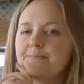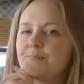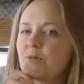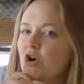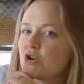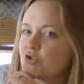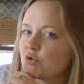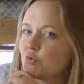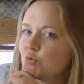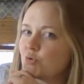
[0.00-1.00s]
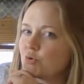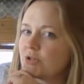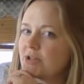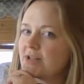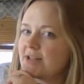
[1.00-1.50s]
Our school
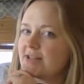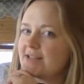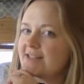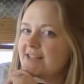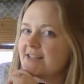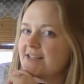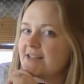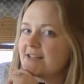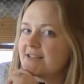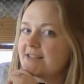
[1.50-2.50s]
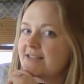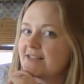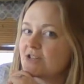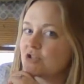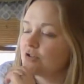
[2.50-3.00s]
is in
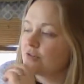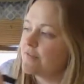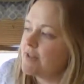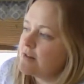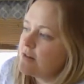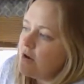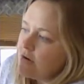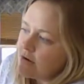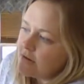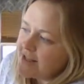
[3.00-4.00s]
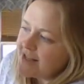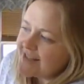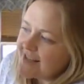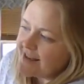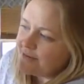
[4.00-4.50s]
Centerville. Oh, let's add
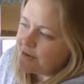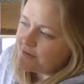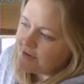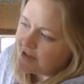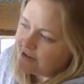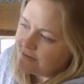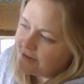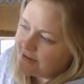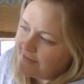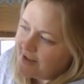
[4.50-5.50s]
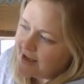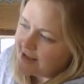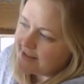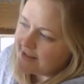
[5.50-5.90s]
that one over here real fast.